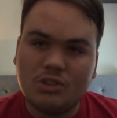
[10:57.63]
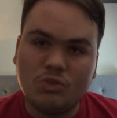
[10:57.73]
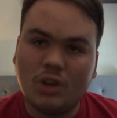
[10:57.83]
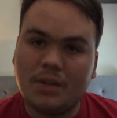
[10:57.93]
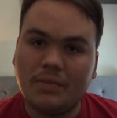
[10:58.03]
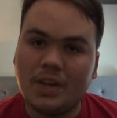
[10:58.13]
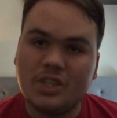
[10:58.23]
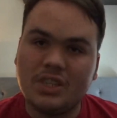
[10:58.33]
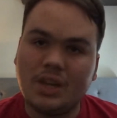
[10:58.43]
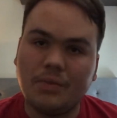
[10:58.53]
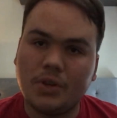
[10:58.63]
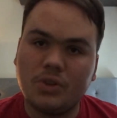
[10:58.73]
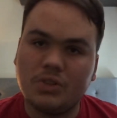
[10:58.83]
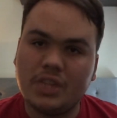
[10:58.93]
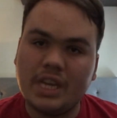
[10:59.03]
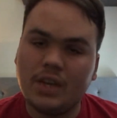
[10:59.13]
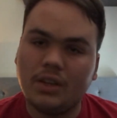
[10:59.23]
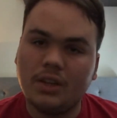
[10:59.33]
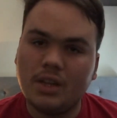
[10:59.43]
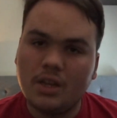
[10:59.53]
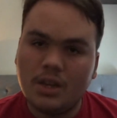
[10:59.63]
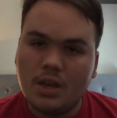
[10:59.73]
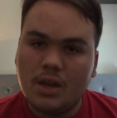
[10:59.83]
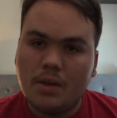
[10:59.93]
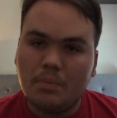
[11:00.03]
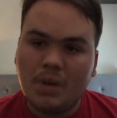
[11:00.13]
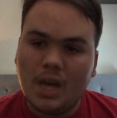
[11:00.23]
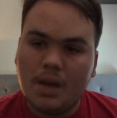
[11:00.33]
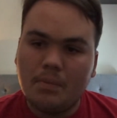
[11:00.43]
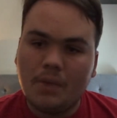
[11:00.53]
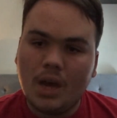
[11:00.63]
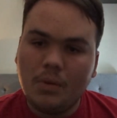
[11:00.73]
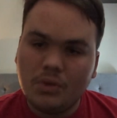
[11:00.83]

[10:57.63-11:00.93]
you try and find yourself a good deal. But I will